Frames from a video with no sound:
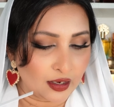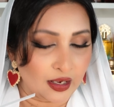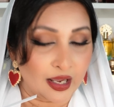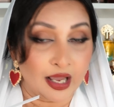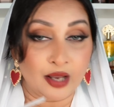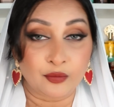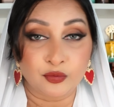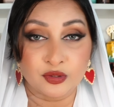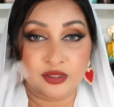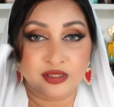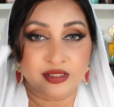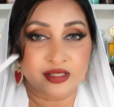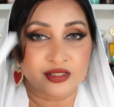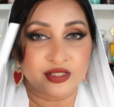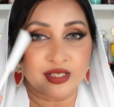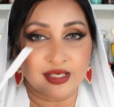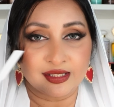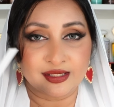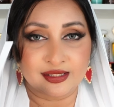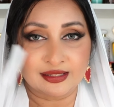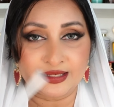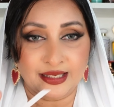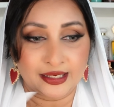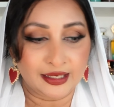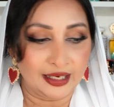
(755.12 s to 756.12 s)
I would
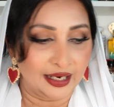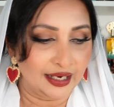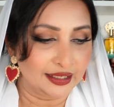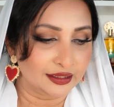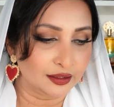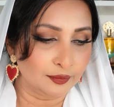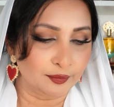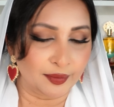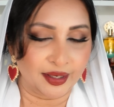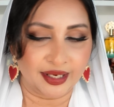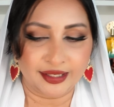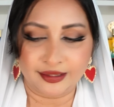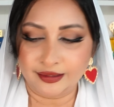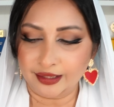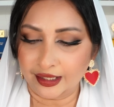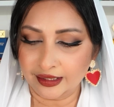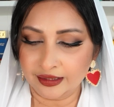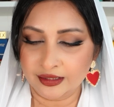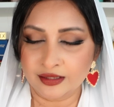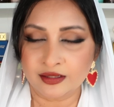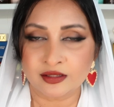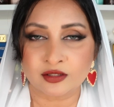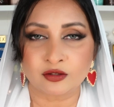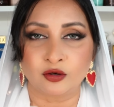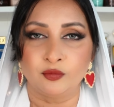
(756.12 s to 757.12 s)
suggest like either buy
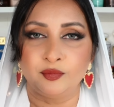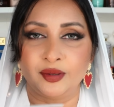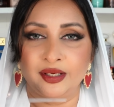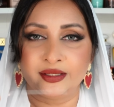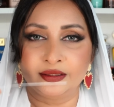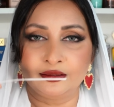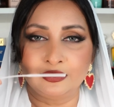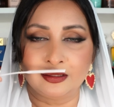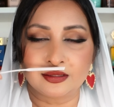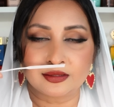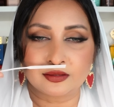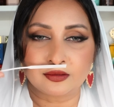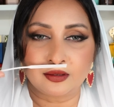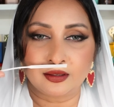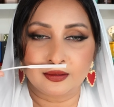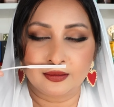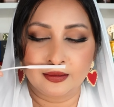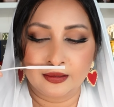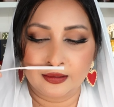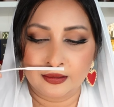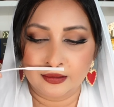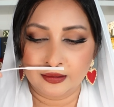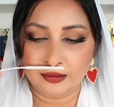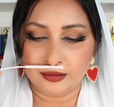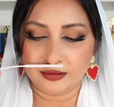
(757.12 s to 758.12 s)
Guidance or Bayn Al Asrar.
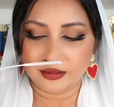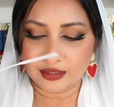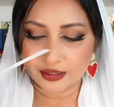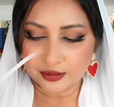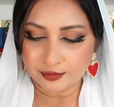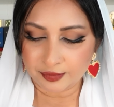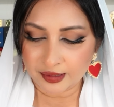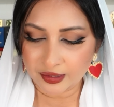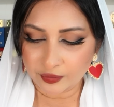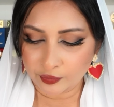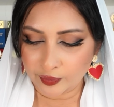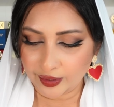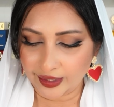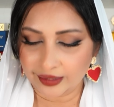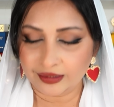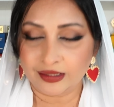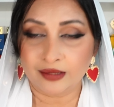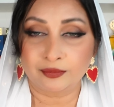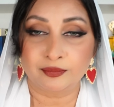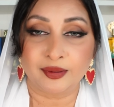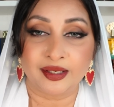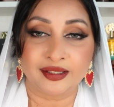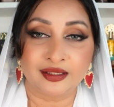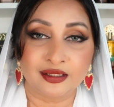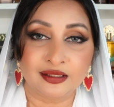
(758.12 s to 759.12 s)
Just be aware
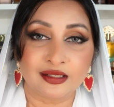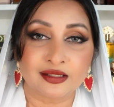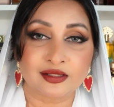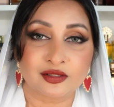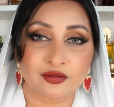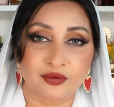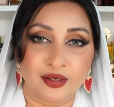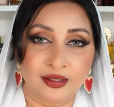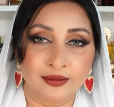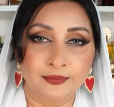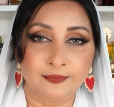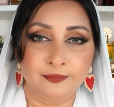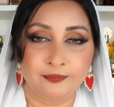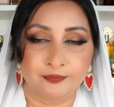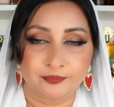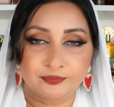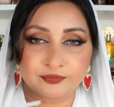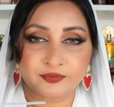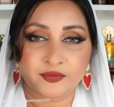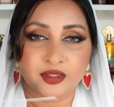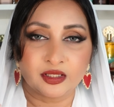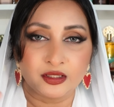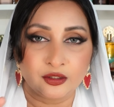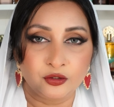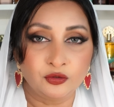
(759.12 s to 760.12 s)
that Bayn Al Asrar,
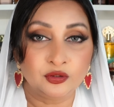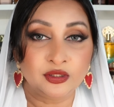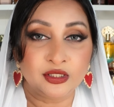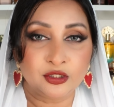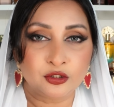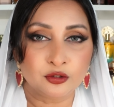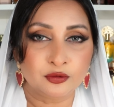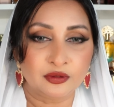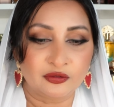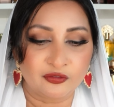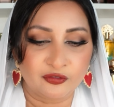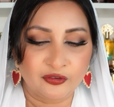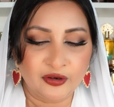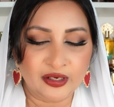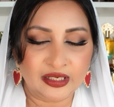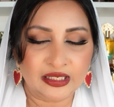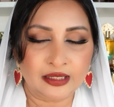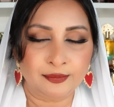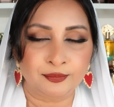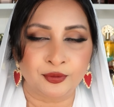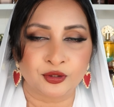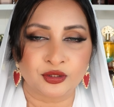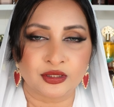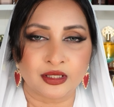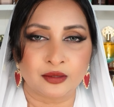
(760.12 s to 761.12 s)
you need to
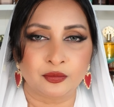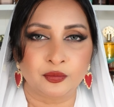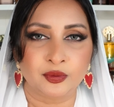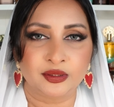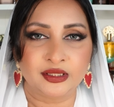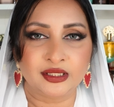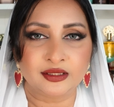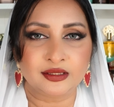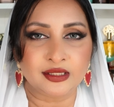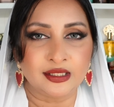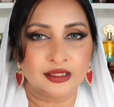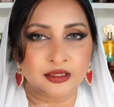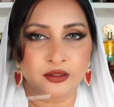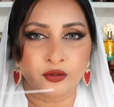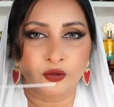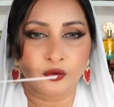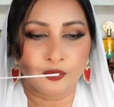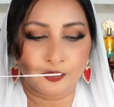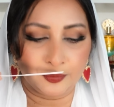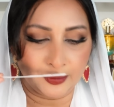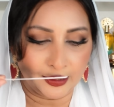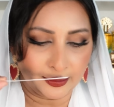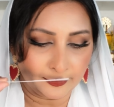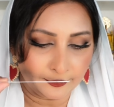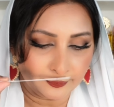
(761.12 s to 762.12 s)
really put up with it in the
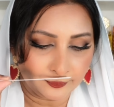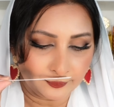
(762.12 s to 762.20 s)
opening.